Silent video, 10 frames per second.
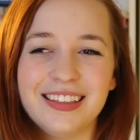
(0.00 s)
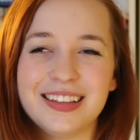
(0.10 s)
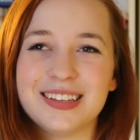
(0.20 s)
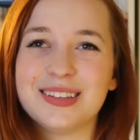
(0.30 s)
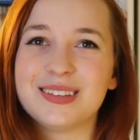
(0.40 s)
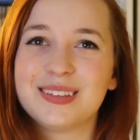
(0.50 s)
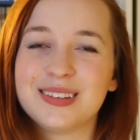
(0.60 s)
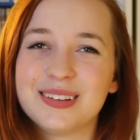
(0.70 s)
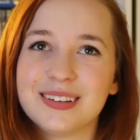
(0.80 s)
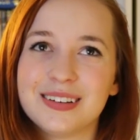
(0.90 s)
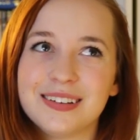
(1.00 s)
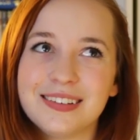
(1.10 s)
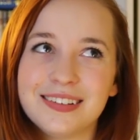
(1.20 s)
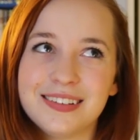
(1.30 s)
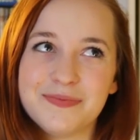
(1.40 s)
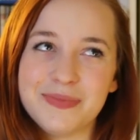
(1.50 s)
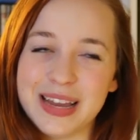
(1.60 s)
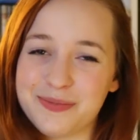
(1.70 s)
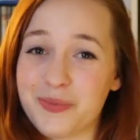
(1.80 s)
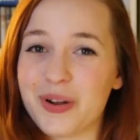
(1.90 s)
This is
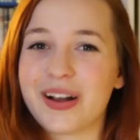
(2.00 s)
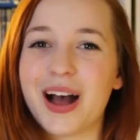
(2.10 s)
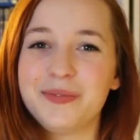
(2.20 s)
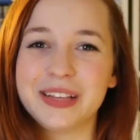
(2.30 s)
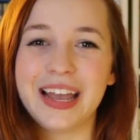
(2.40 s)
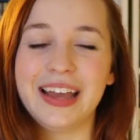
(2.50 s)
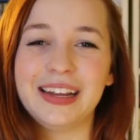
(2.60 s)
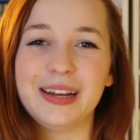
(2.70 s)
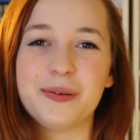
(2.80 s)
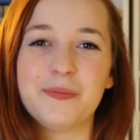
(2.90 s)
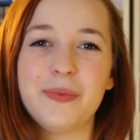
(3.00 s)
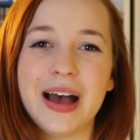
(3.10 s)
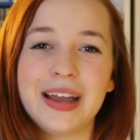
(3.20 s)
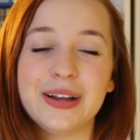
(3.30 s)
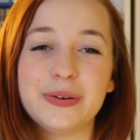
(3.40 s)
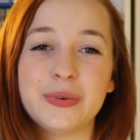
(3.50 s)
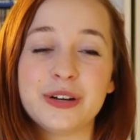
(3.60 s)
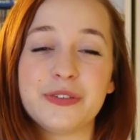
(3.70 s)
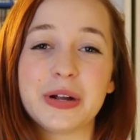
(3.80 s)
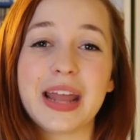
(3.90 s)
made more complicated by one
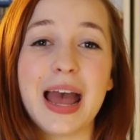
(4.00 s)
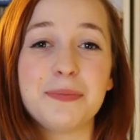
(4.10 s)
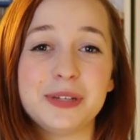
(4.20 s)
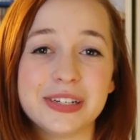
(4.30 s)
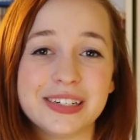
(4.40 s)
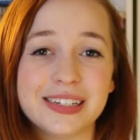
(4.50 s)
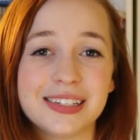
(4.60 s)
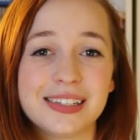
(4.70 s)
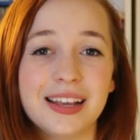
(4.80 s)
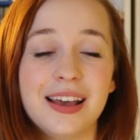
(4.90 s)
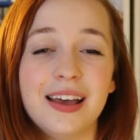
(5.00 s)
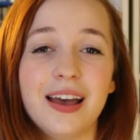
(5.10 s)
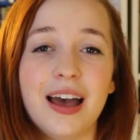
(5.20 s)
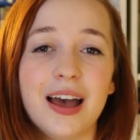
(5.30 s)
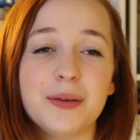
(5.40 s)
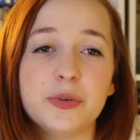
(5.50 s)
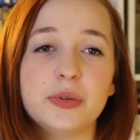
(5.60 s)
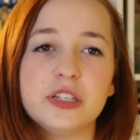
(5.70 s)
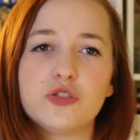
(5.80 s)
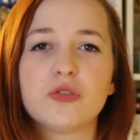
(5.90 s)
of her captors, who
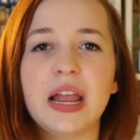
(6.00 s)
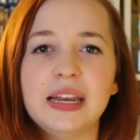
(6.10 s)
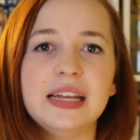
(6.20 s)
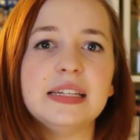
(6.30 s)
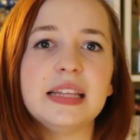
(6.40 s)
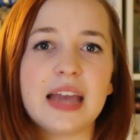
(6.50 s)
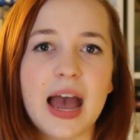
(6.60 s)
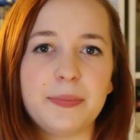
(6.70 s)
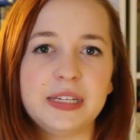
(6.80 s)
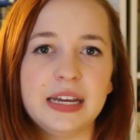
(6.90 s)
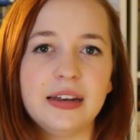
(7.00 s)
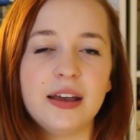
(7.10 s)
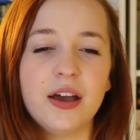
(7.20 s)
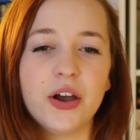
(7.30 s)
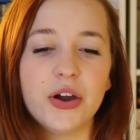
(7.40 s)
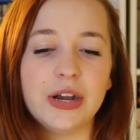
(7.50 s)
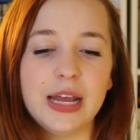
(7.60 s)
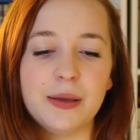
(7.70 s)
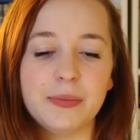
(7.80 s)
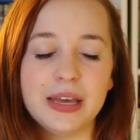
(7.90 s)
is a trainee to the captain. Her
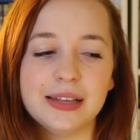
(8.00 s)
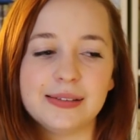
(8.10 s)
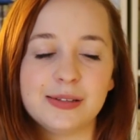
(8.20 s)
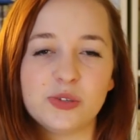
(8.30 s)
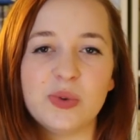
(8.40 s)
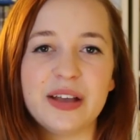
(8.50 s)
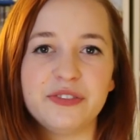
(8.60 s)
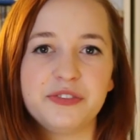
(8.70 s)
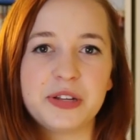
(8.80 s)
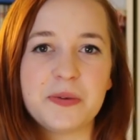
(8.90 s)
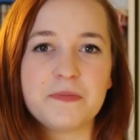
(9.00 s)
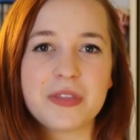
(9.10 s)
name is Swift.